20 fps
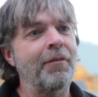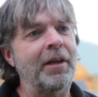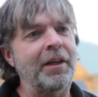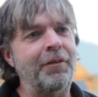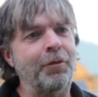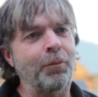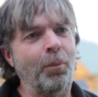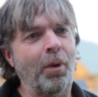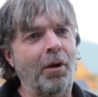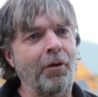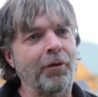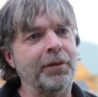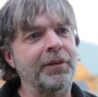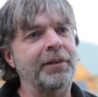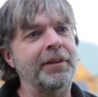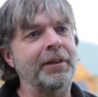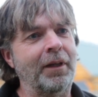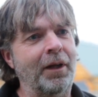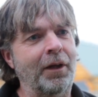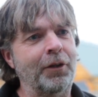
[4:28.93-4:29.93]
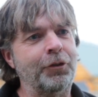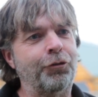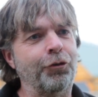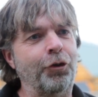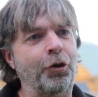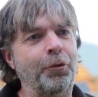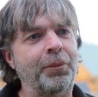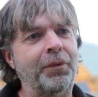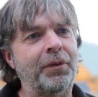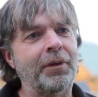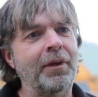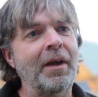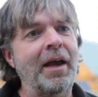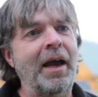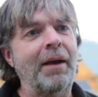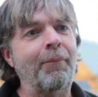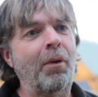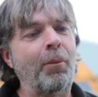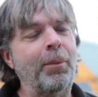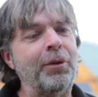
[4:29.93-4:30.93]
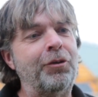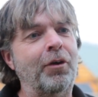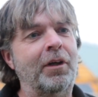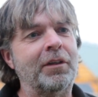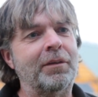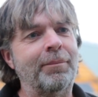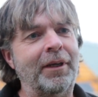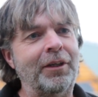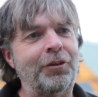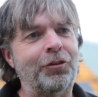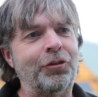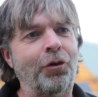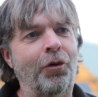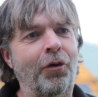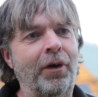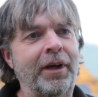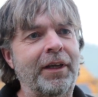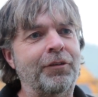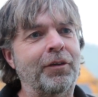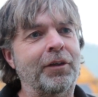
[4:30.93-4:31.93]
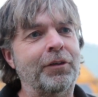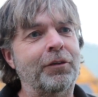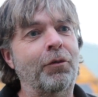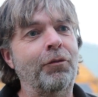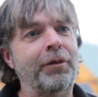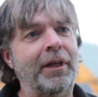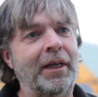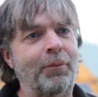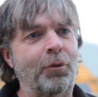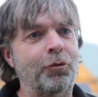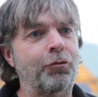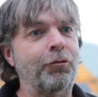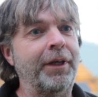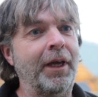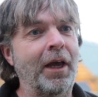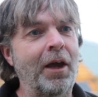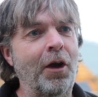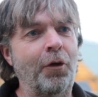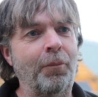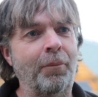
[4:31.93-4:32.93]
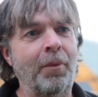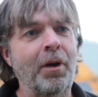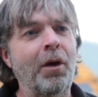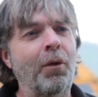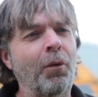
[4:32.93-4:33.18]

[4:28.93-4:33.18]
they live in warrens in large groups and what we're trying to make sure is that all the animals we home